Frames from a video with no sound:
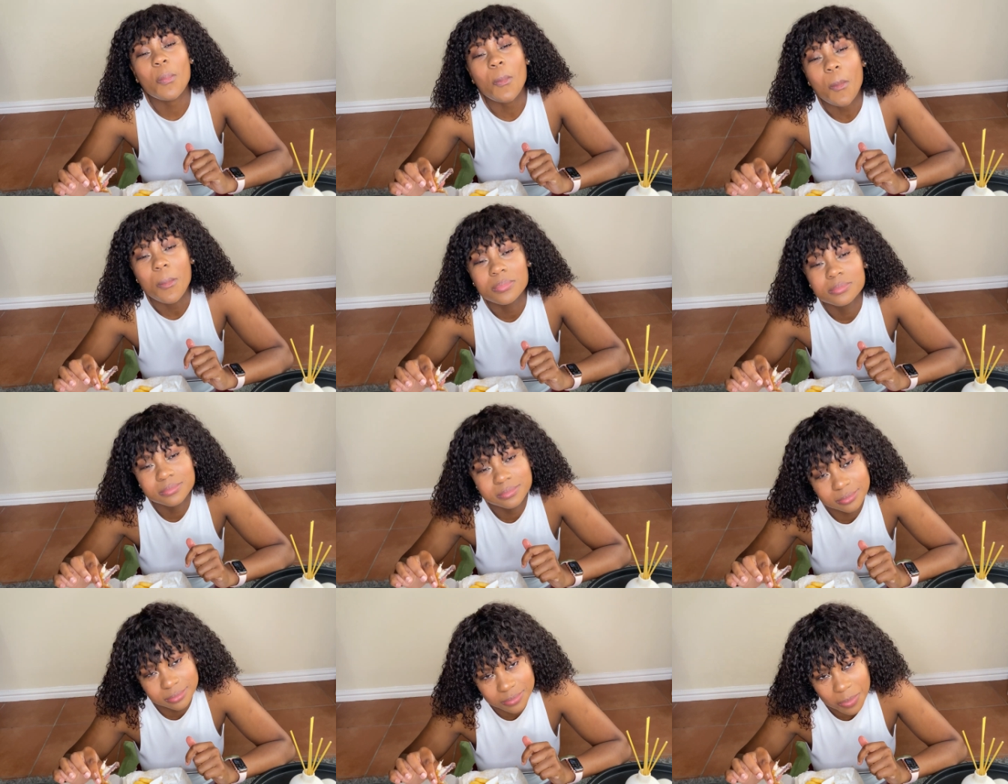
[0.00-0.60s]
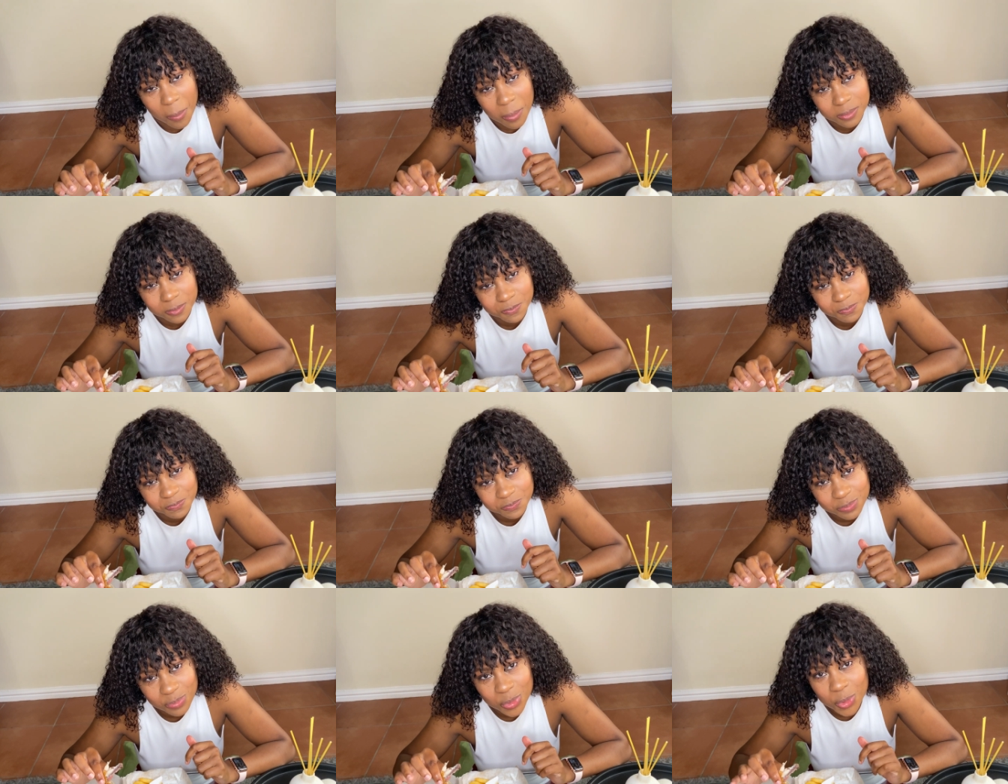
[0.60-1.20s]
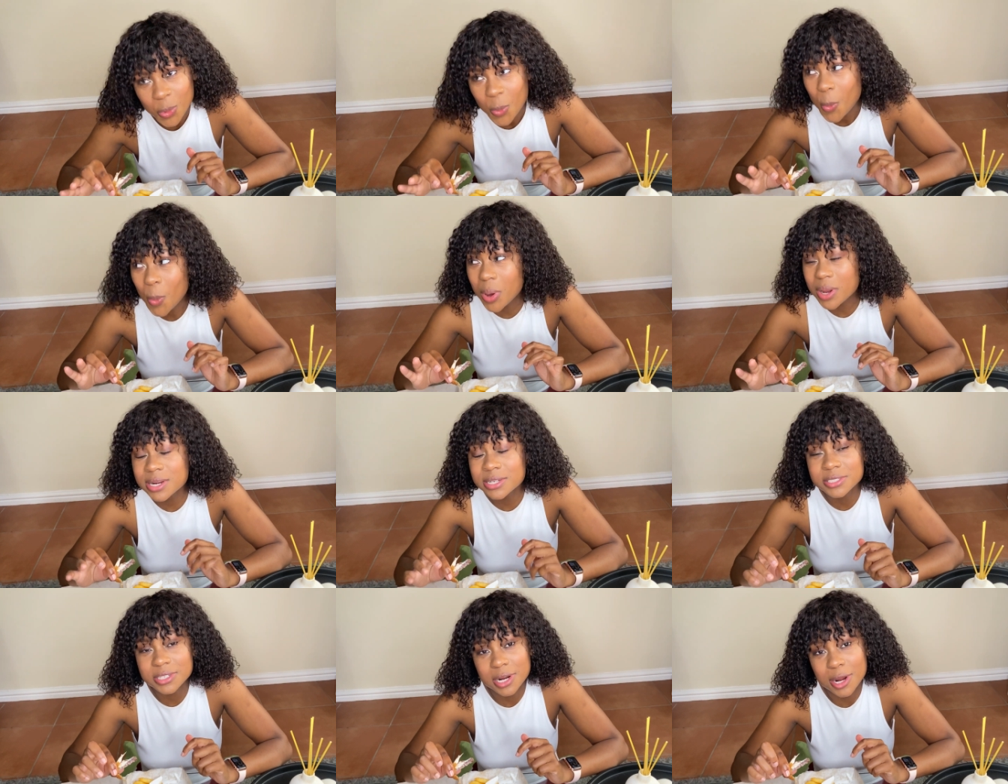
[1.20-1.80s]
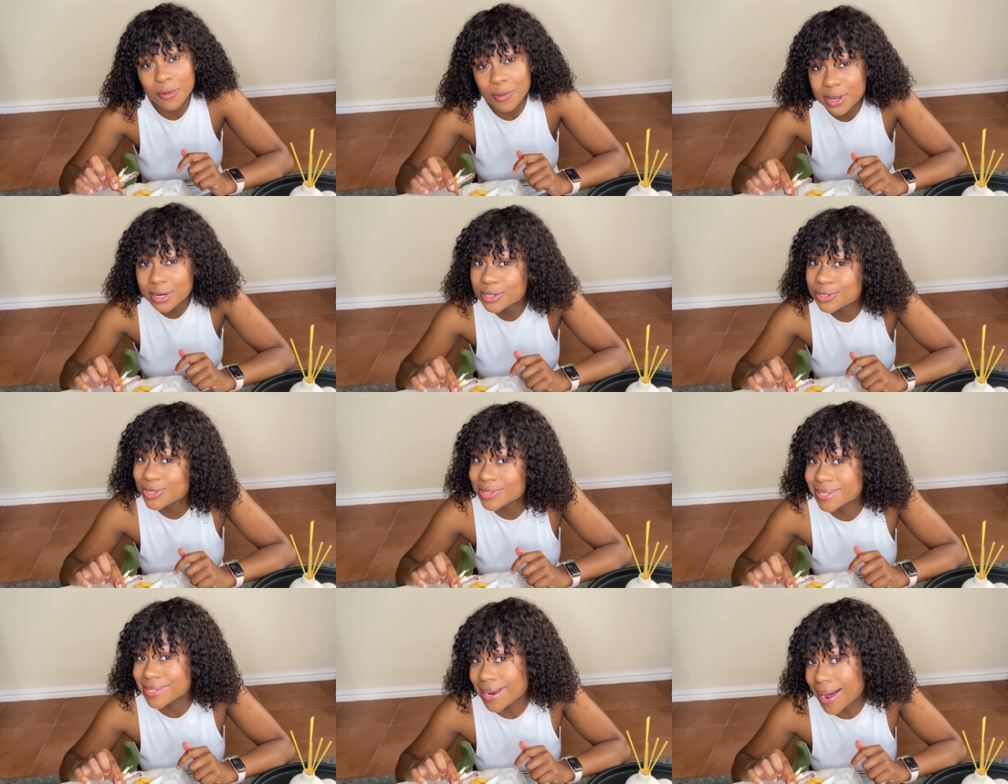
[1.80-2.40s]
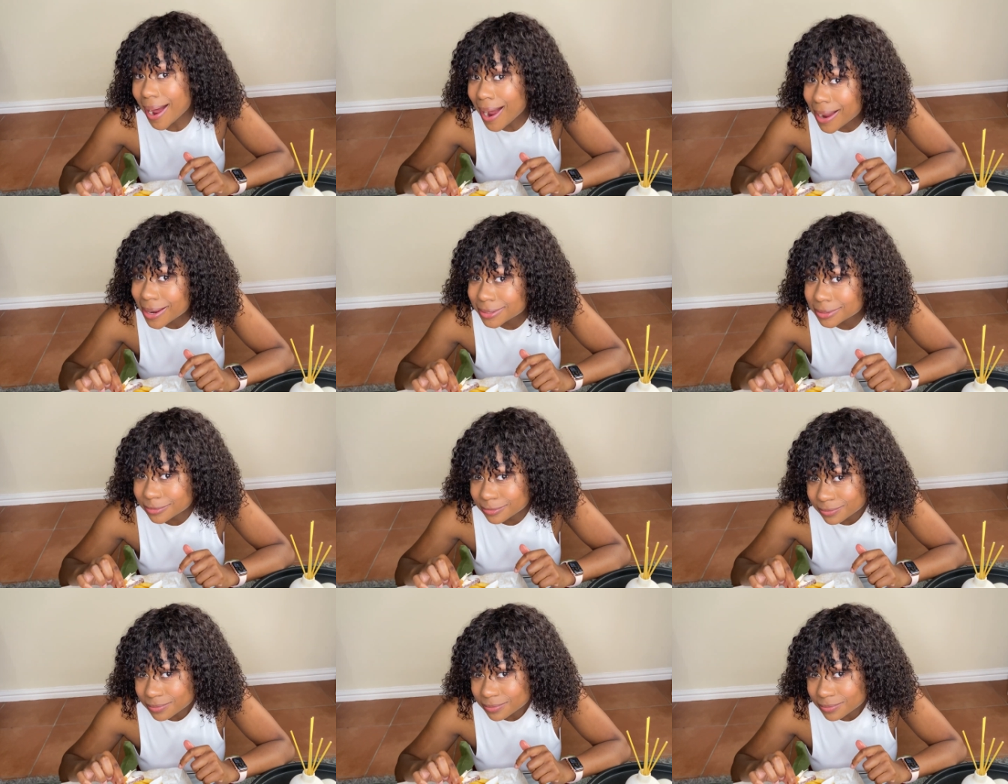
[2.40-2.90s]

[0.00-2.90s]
When I said I wanted to die,